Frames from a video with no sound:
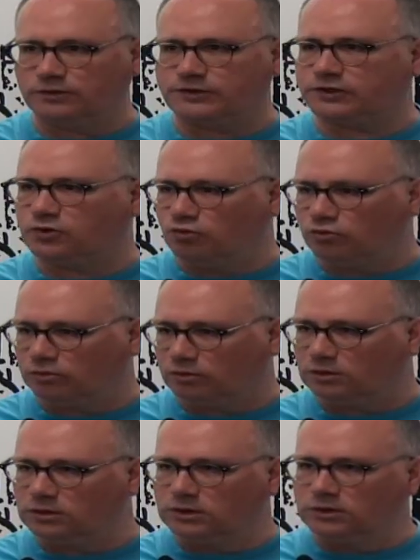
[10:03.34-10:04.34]
a
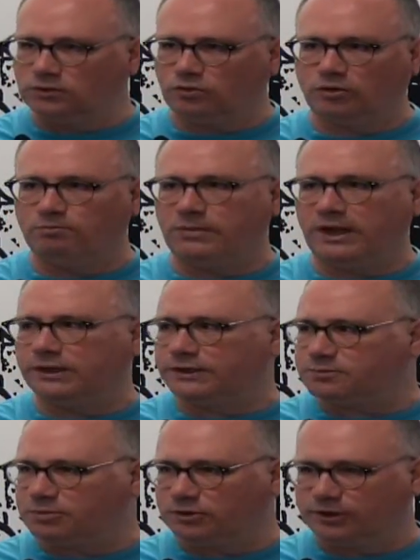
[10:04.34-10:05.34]
school or a maintenance
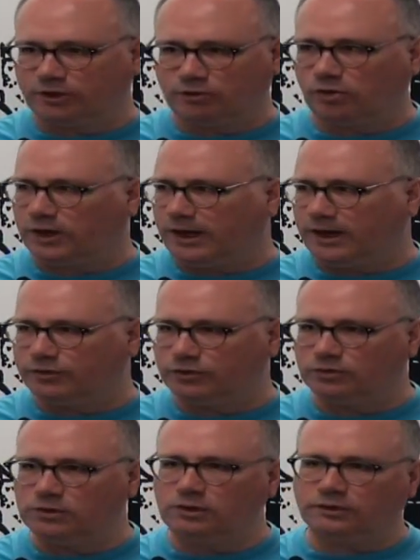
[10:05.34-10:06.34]
building or what have you,
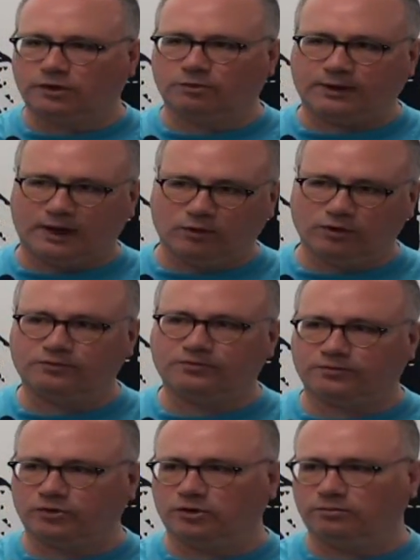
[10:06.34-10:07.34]
that are powered
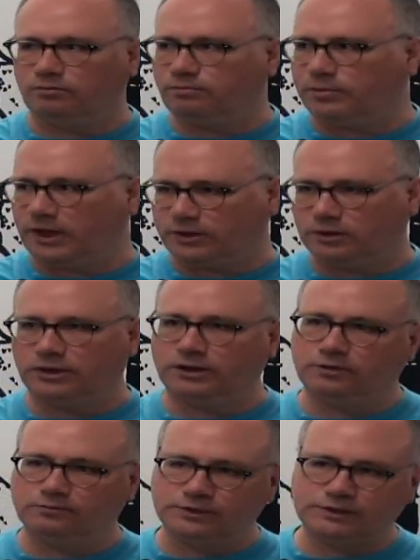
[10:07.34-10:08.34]
from
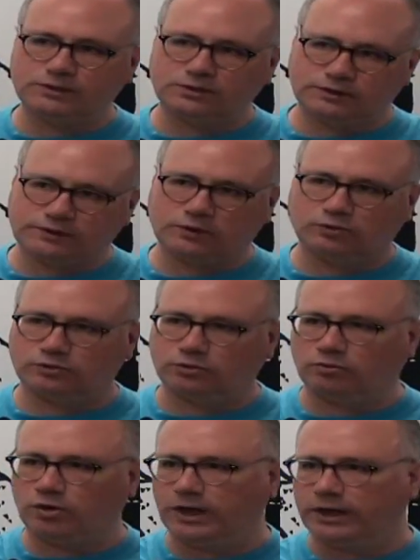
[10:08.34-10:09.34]
Bethlehem's solar
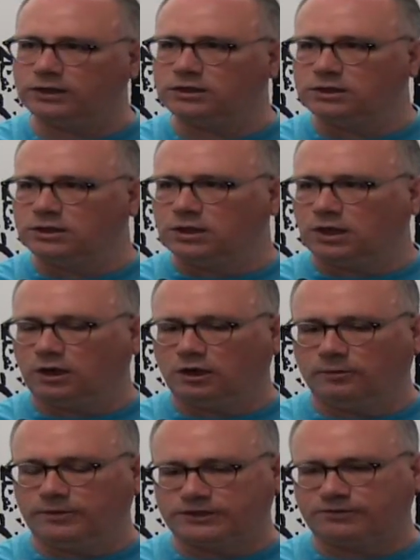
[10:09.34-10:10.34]
array.
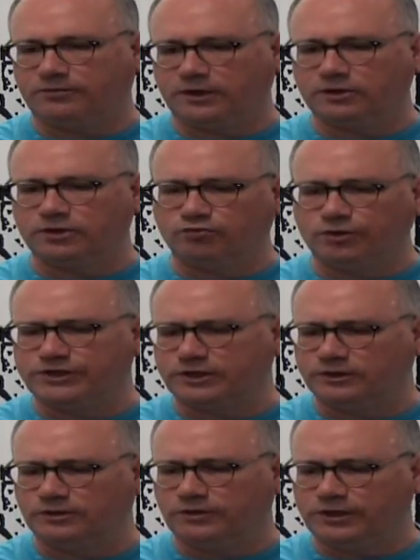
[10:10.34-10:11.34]
That's a fairly recent
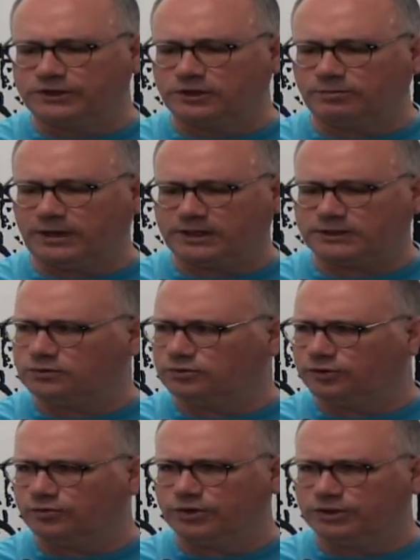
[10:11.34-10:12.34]
innovation in the past 2 or
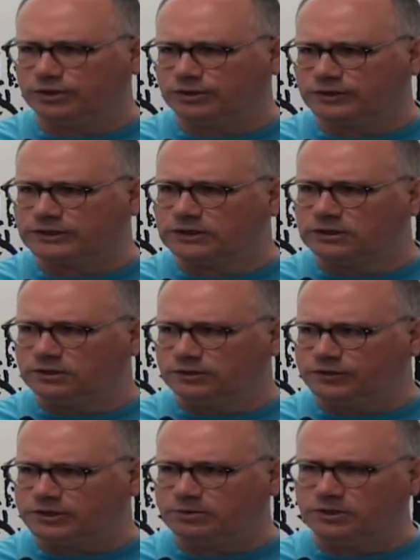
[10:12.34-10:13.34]
3 years. It
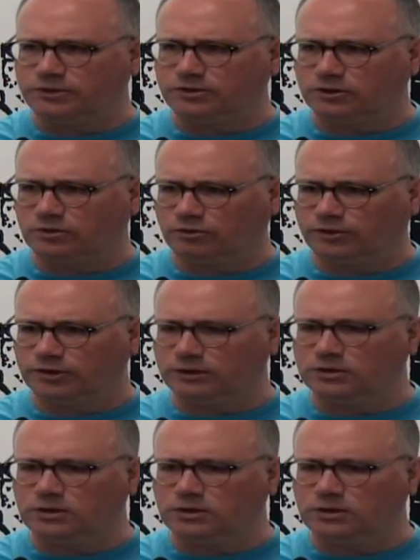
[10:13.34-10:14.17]
used to be that you could only